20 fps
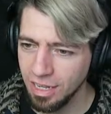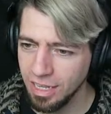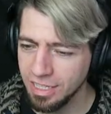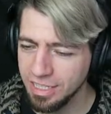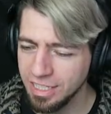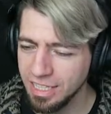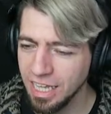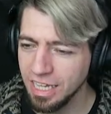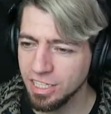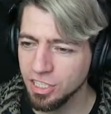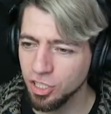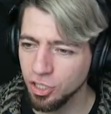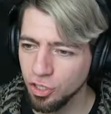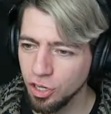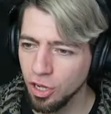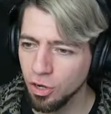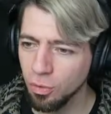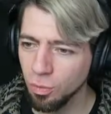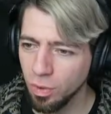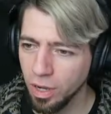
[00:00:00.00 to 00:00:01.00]
It's nice to
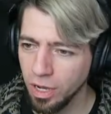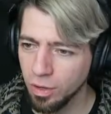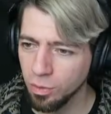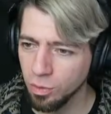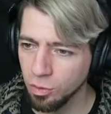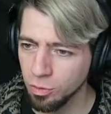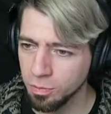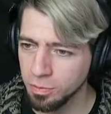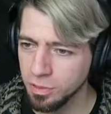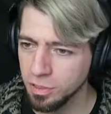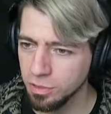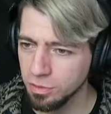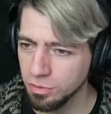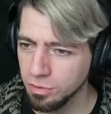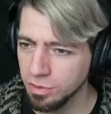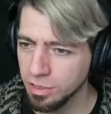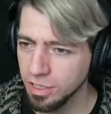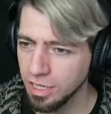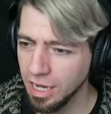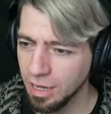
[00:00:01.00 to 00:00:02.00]
know where we're up to,
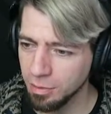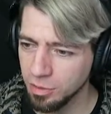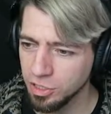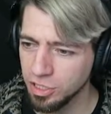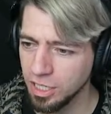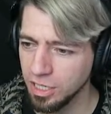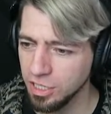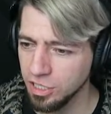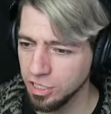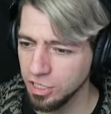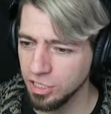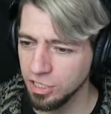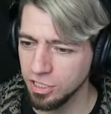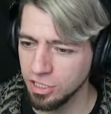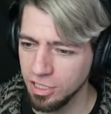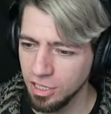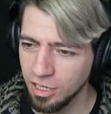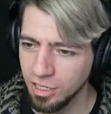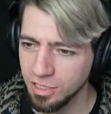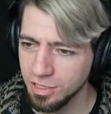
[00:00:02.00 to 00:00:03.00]
how much energy he
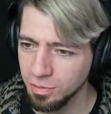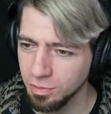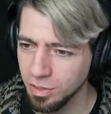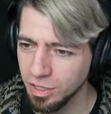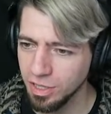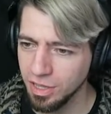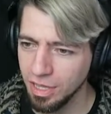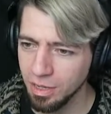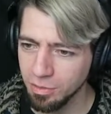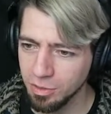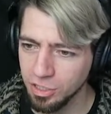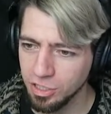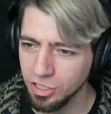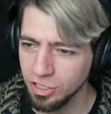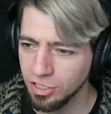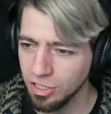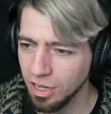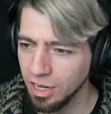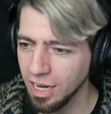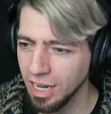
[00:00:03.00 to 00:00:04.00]
started with, how much
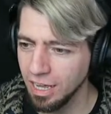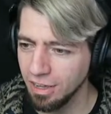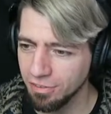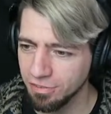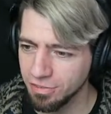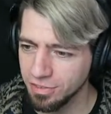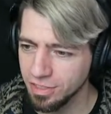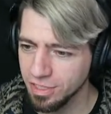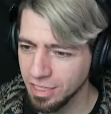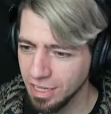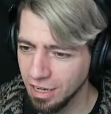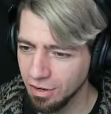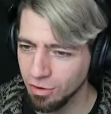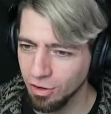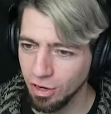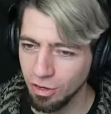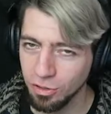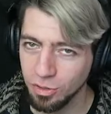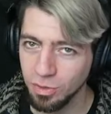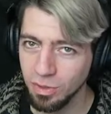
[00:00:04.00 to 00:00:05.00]
he's got left, how
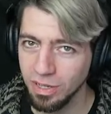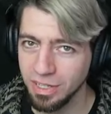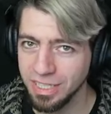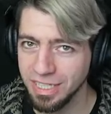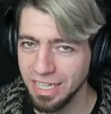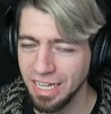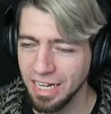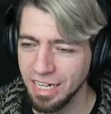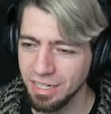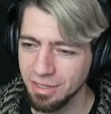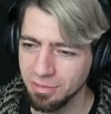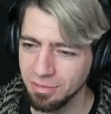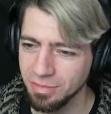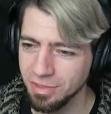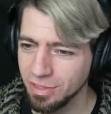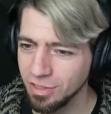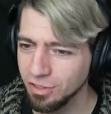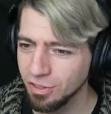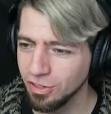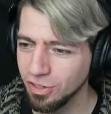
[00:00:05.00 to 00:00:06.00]
close we are to killing them,
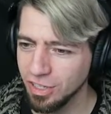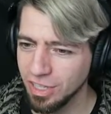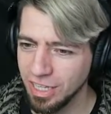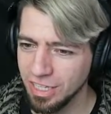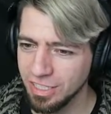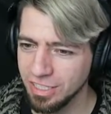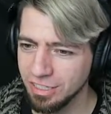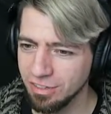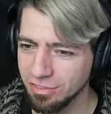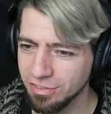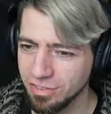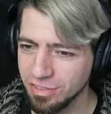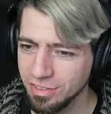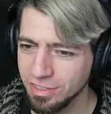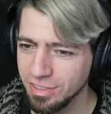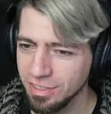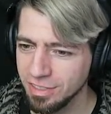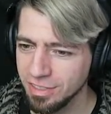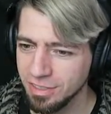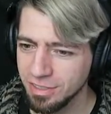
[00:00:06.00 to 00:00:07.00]
all that
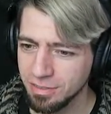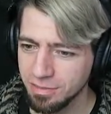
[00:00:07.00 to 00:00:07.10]
stuff.